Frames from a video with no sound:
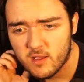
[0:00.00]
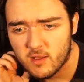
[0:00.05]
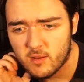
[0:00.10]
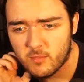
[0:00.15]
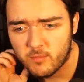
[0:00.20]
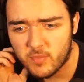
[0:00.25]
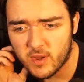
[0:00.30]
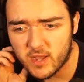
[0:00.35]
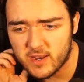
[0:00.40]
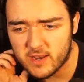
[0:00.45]

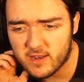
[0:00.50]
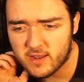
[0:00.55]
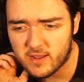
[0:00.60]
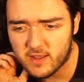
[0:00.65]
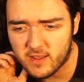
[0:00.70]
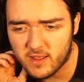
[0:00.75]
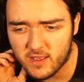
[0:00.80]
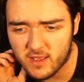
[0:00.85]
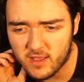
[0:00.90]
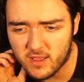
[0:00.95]
But
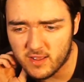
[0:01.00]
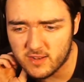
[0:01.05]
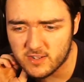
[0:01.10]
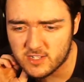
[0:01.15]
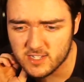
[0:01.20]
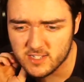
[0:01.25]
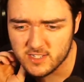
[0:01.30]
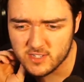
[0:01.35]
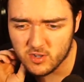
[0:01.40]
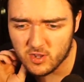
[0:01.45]

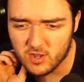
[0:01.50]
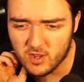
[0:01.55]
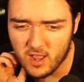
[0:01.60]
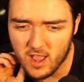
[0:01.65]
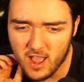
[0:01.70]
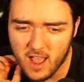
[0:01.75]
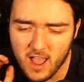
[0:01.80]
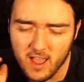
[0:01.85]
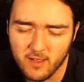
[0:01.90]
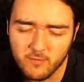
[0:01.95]
just
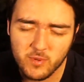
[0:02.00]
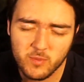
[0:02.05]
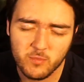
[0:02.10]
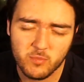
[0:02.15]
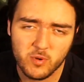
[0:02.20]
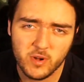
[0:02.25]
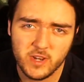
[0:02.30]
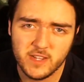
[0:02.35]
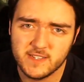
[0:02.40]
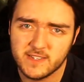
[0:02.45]
I've been
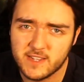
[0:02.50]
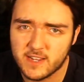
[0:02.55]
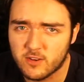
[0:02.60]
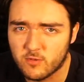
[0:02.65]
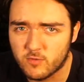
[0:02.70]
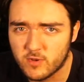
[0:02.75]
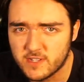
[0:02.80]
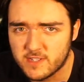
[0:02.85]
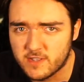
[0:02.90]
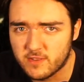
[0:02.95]
pretty sick
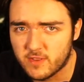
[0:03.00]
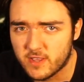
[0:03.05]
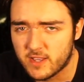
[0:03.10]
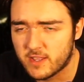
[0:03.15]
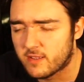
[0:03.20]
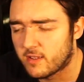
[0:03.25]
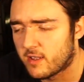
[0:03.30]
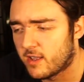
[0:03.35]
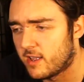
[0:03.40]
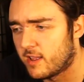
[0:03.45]
recently,
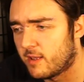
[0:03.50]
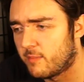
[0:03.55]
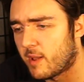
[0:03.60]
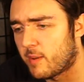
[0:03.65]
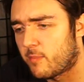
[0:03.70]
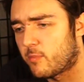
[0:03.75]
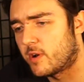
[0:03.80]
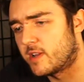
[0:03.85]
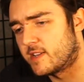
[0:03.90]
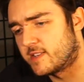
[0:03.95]
and by
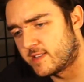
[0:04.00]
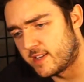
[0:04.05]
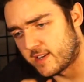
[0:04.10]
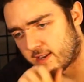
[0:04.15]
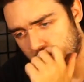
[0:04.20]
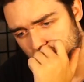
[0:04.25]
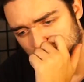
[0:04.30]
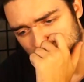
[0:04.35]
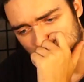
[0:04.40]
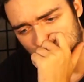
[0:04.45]
pretty sick,
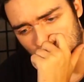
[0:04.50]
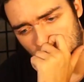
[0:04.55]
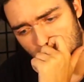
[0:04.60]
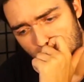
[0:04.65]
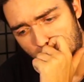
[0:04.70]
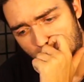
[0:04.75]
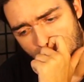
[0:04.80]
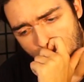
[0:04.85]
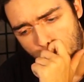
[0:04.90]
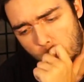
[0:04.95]
I mean
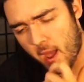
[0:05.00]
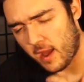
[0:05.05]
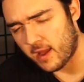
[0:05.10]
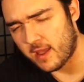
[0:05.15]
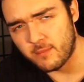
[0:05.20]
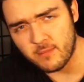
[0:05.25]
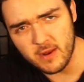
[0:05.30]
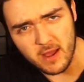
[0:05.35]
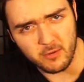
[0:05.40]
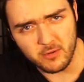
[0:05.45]
I
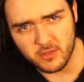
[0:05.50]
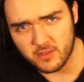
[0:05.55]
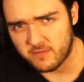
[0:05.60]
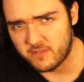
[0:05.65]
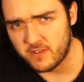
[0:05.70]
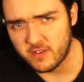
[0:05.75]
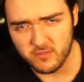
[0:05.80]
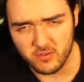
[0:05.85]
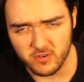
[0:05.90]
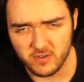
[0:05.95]
came down with a
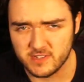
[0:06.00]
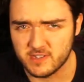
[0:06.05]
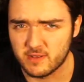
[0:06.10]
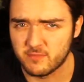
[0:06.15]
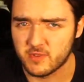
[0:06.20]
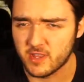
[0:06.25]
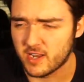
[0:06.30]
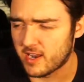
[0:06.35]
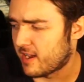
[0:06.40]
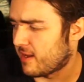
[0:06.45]
fever or
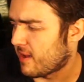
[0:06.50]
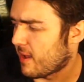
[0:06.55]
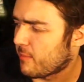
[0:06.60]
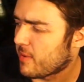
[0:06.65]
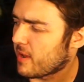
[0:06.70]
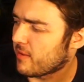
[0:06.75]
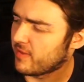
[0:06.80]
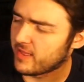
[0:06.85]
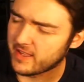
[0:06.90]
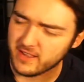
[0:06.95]
something. I'm
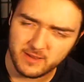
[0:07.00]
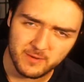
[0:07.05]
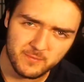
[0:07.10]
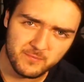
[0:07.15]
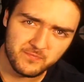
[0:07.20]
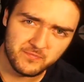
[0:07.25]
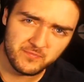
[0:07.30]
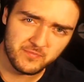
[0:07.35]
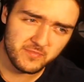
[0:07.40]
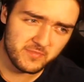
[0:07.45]
not like
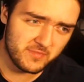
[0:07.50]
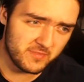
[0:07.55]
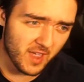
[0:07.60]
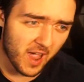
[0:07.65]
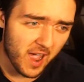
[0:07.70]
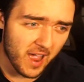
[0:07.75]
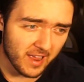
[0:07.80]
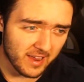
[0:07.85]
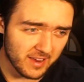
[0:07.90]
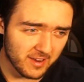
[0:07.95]

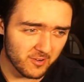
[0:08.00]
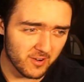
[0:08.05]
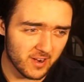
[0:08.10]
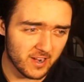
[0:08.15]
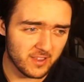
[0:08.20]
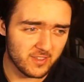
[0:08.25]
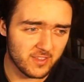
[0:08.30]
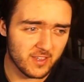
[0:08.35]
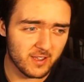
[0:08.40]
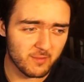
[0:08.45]
dying or
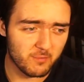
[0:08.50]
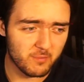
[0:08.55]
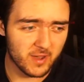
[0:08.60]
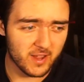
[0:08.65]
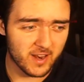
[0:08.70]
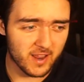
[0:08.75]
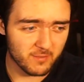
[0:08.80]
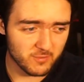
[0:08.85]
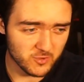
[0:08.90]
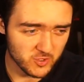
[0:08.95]
anything, but
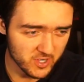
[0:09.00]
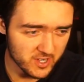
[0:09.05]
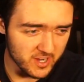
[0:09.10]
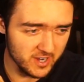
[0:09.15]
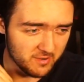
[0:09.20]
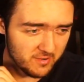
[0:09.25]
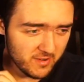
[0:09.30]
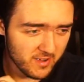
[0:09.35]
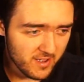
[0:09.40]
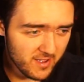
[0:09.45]
I'm
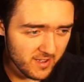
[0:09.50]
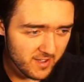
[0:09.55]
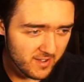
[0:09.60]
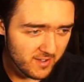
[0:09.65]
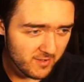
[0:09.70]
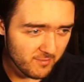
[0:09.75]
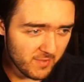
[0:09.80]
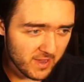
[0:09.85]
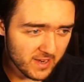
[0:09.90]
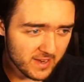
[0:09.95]
drinking
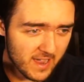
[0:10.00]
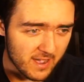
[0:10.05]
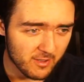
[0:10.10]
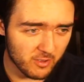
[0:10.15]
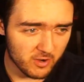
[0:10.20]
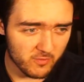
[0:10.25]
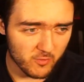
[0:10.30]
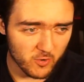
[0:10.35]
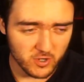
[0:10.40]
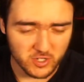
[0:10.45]
my
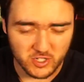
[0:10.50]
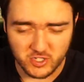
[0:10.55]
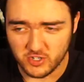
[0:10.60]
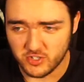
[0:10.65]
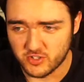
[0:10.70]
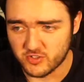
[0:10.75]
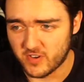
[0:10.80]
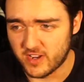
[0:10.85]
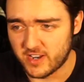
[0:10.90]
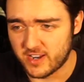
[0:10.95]
gallon of orange
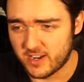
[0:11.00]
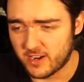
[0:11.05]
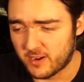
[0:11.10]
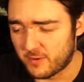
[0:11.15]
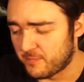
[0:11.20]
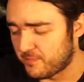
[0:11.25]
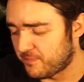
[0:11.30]
juice right here,